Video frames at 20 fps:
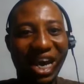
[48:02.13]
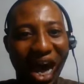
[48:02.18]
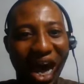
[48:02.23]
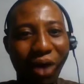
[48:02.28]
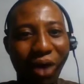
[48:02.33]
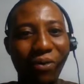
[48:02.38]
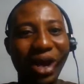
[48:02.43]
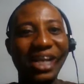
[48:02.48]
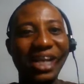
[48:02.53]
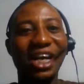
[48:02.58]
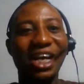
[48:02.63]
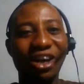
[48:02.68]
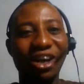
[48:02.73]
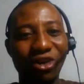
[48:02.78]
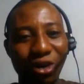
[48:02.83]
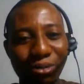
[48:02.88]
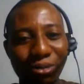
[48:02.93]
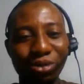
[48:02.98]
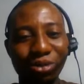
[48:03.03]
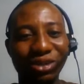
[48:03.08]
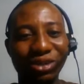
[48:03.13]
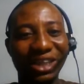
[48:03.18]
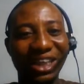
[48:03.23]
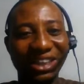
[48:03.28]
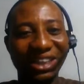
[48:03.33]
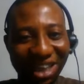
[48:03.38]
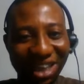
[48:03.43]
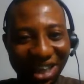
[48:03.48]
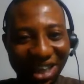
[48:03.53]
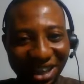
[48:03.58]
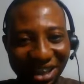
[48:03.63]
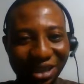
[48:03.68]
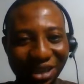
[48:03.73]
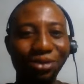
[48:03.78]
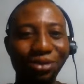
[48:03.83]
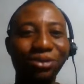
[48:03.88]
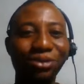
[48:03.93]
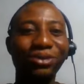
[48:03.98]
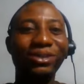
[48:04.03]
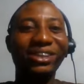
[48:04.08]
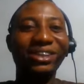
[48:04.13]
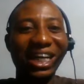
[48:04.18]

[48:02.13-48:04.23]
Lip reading: And when he comes to say thank you,